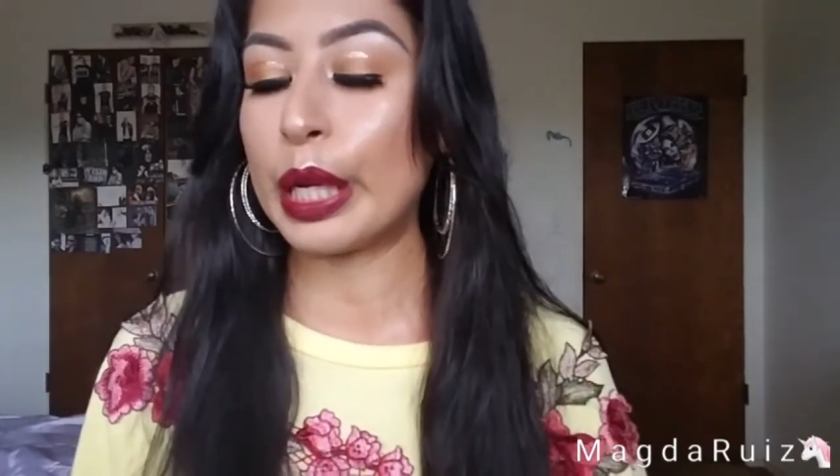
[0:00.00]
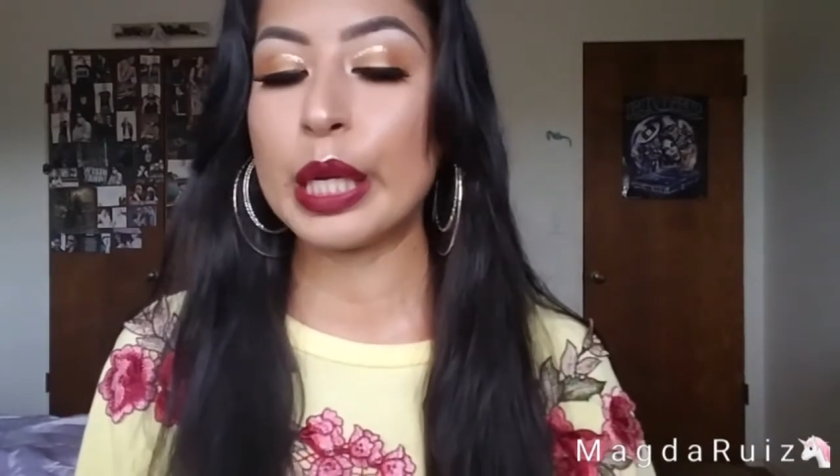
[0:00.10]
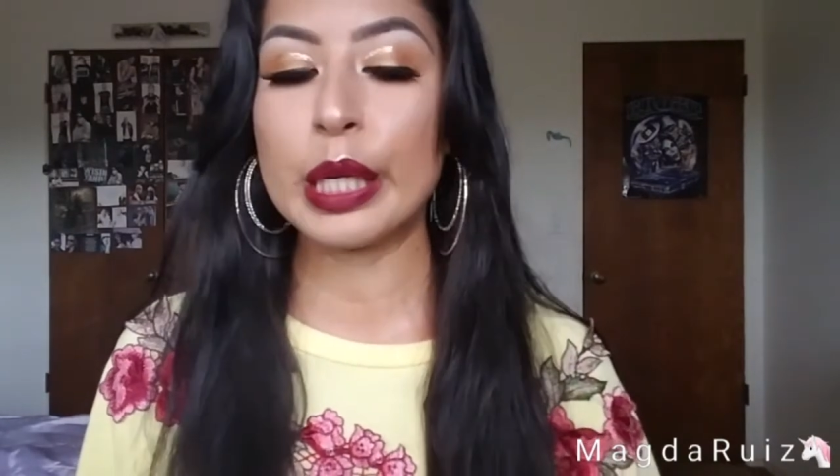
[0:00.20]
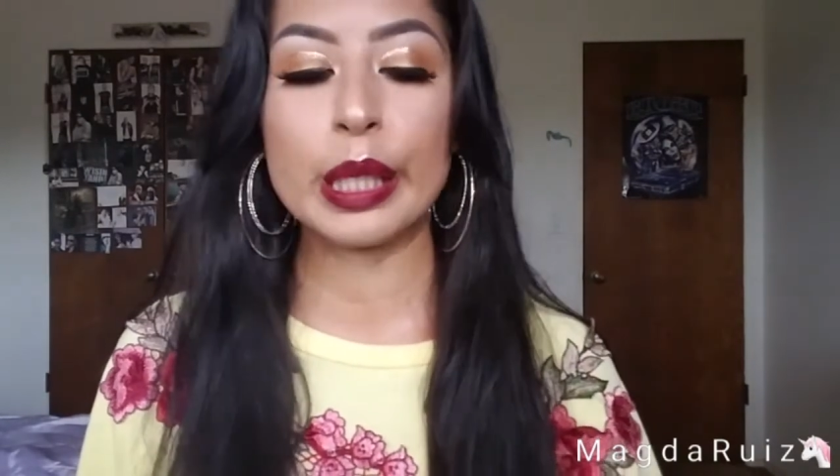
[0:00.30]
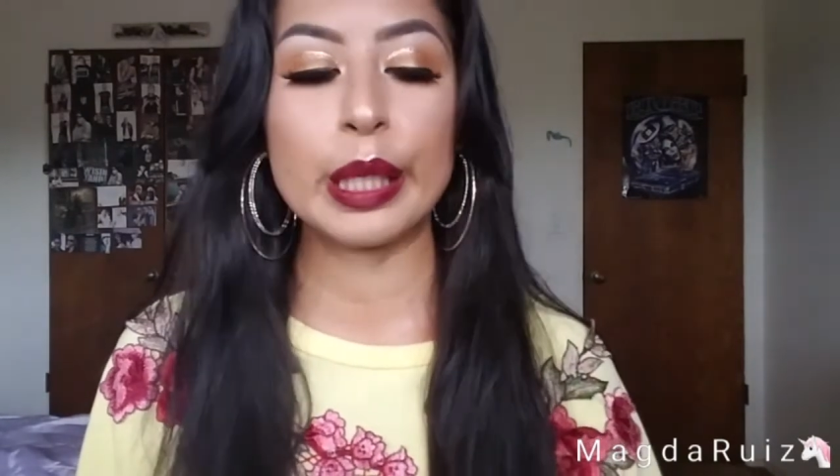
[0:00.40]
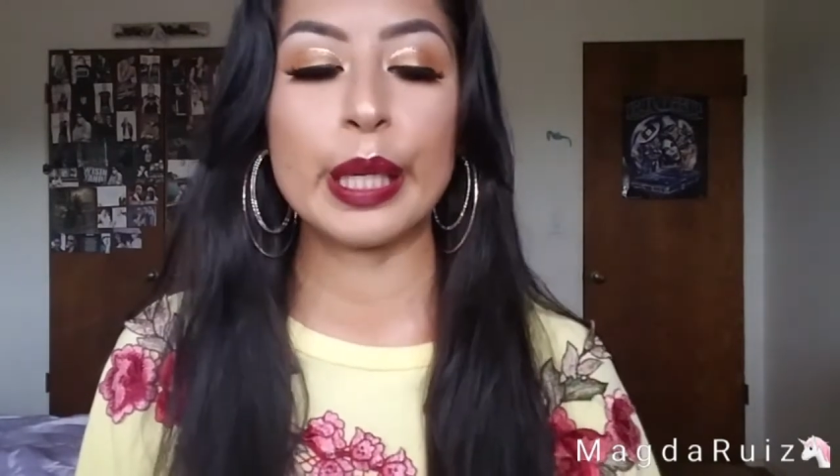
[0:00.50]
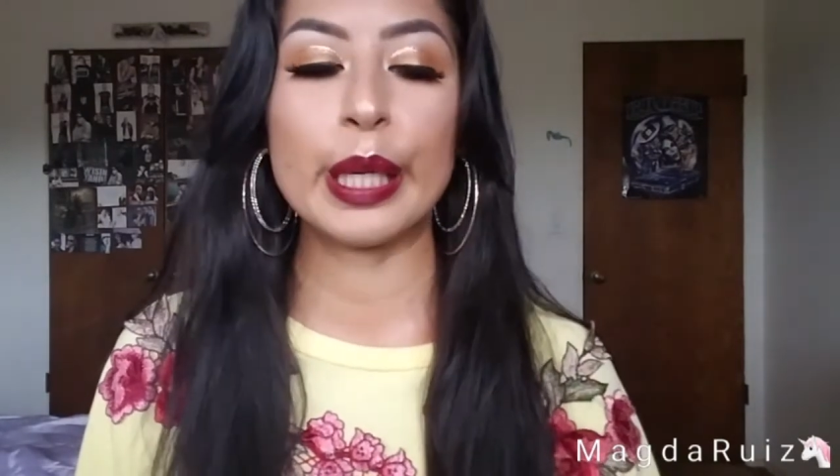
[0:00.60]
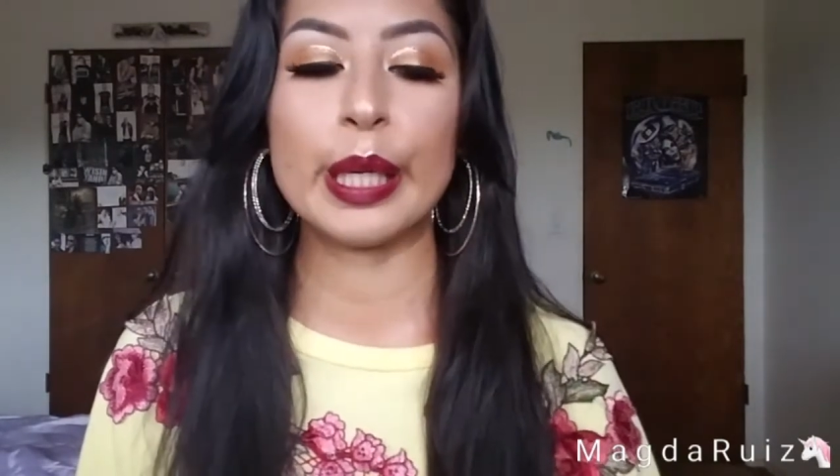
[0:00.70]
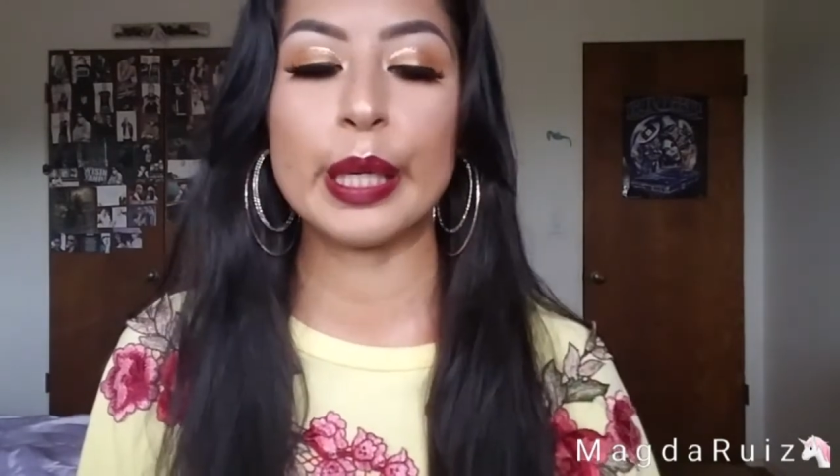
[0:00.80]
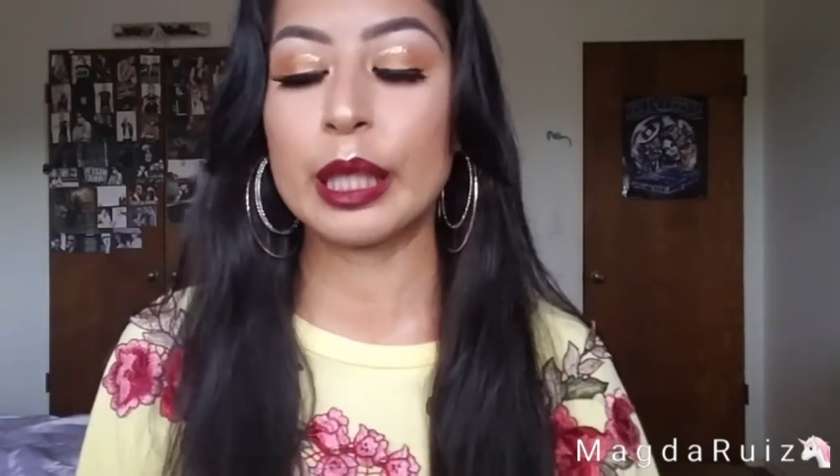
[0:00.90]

bitty